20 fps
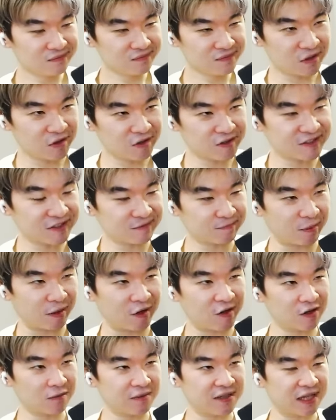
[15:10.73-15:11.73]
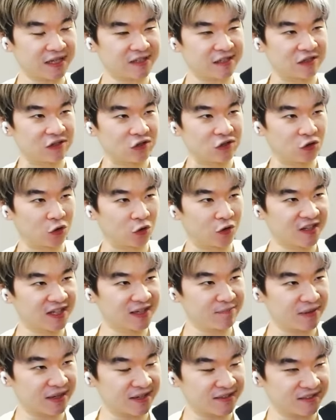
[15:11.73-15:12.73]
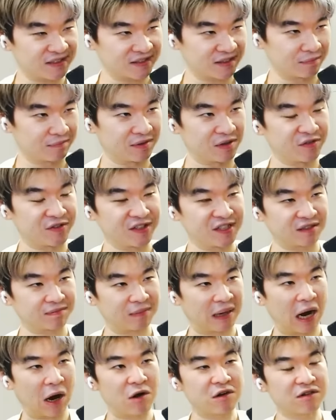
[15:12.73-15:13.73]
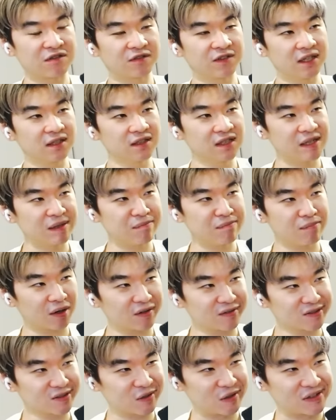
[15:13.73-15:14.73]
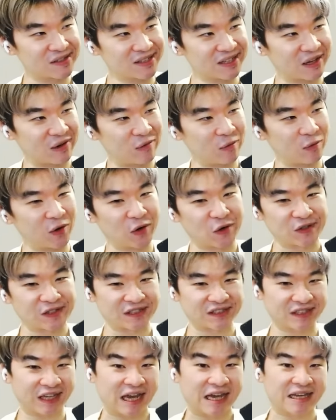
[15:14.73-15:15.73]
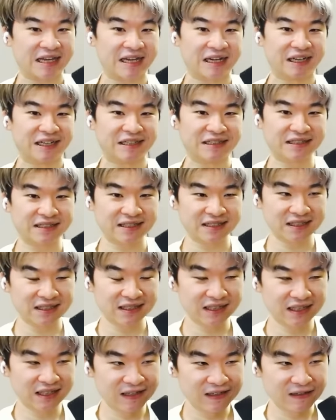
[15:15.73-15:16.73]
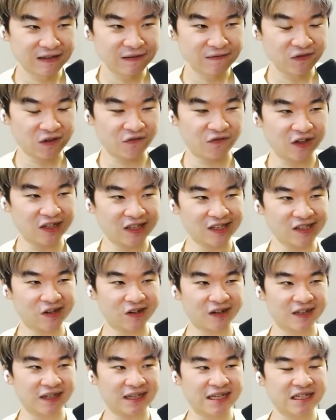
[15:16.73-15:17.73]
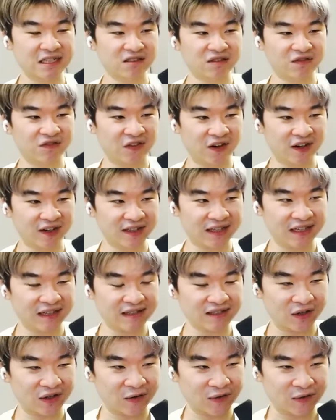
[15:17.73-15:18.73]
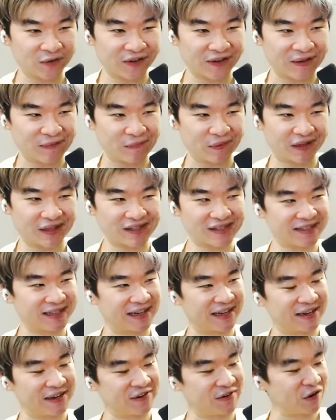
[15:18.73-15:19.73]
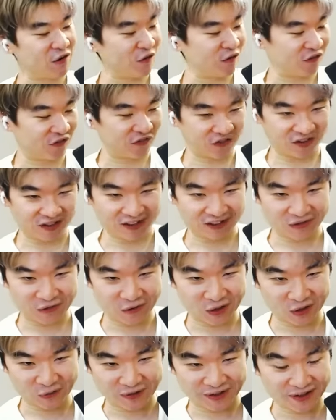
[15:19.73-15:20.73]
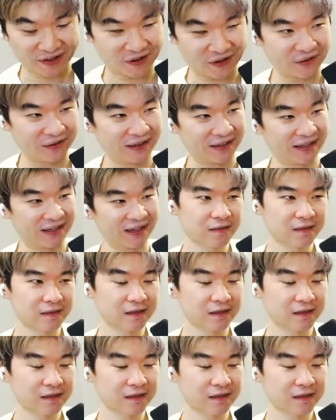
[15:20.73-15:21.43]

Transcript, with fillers: There's this part of me that's enjoying it because he's abusing his powers finally. But also, it's like, where is this taking us? The villain arc is fun in its own way, but it's like, oh fuck, where are we going?